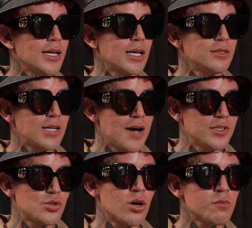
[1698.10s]
and to have
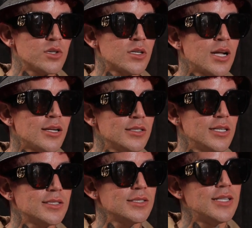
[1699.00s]
a strong personality,
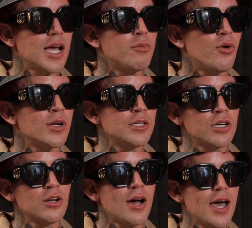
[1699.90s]
this is their bone and they
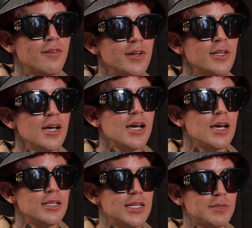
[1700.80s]
cannot have it,
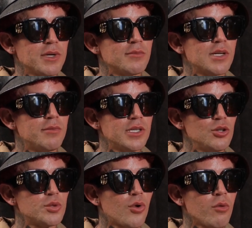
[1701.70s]
this becomes a
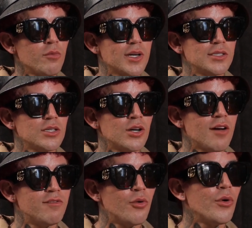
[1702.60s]
huge problem because you're
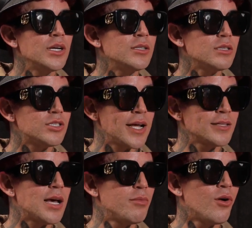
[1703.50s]
gonna avoid
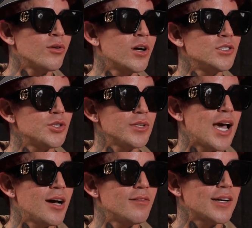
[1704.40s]
taking that bone until you
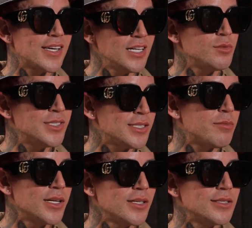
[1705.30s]
have a kid with
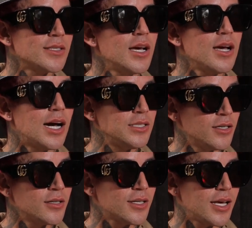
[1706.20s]
disabilities, a
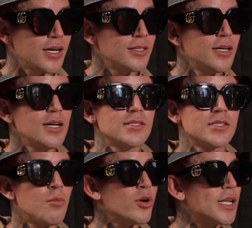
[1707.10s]
young kid,
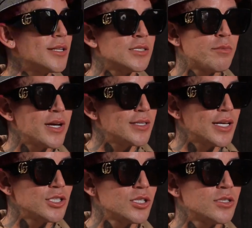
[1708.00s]
someone that doesn't pay
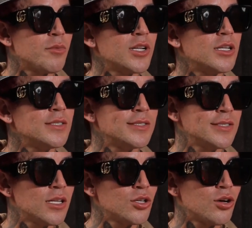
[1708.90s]
attention, someone that doesn't
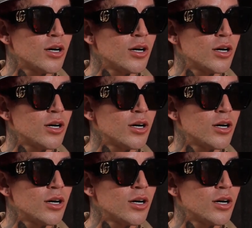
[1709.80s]
see the